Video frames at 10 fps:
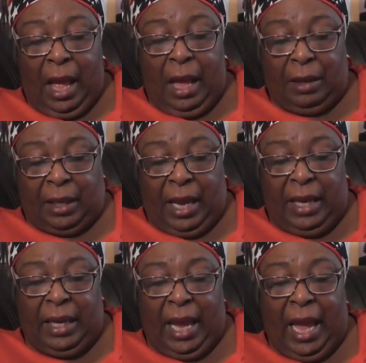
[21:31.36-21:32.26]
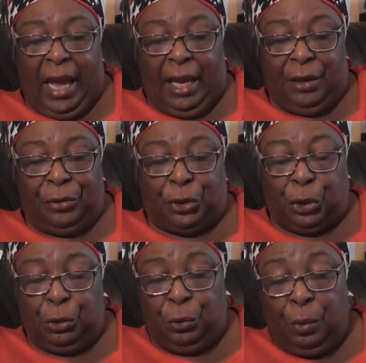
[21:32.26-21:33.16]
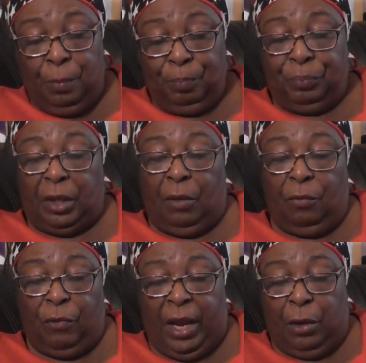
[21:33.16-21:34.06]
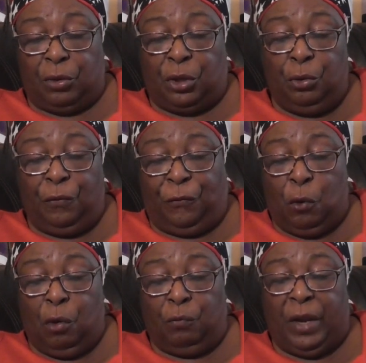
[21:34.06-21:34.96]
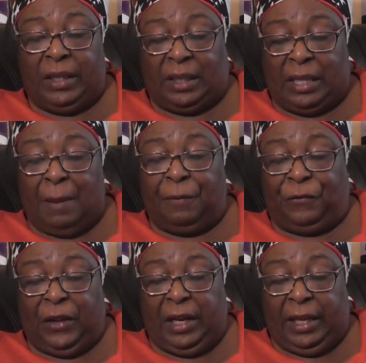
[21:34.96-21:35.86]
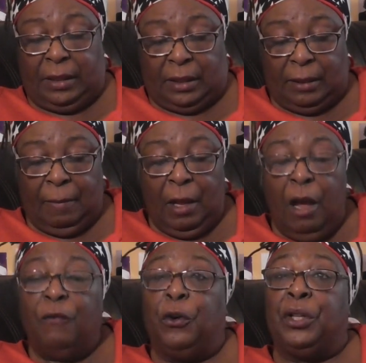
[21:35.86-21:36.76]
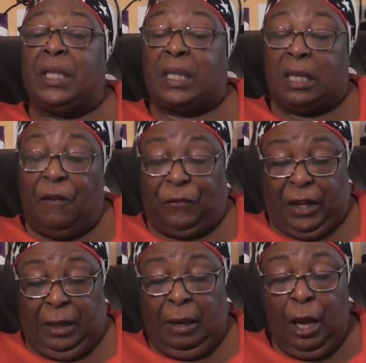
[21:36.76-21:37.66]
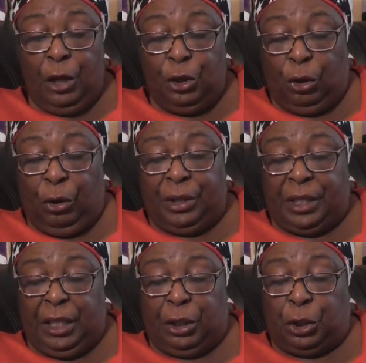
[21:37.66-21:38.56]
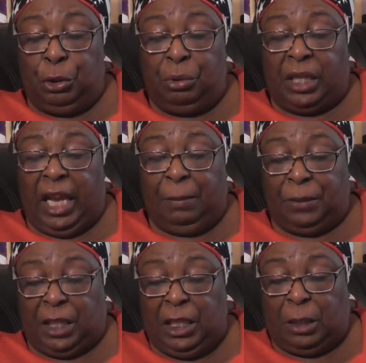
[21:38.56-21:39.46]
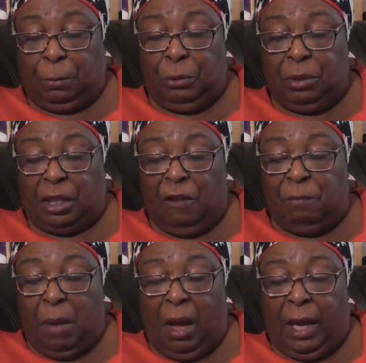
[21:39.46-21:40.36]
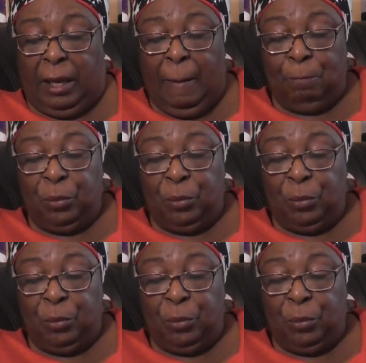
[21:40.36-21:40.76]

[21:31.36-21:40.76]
okay, and two, red, two to four red snapper fillets. For the stuffing, you're going to need two ta teaspoons of my